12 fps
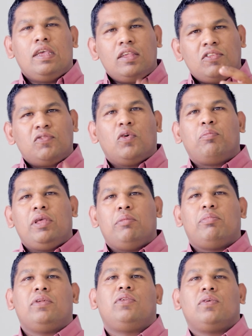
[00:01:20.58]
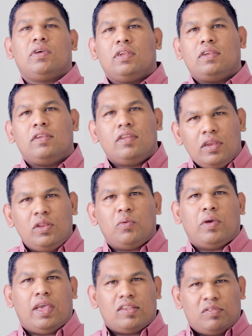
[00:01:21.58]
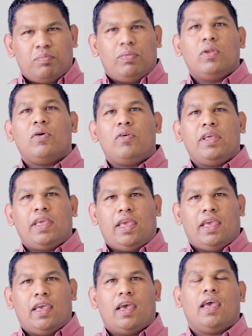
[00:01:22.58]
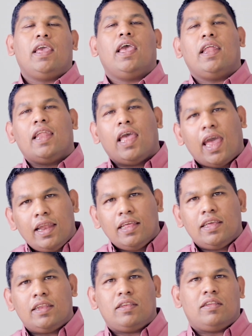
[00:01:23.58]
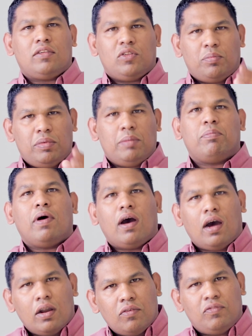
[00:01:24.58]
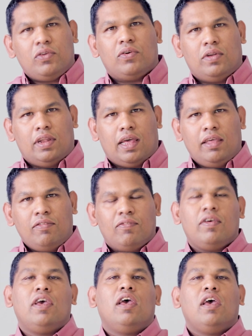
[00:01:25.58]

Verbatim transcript: is for people to continue exploring AI and adding it to be part of your life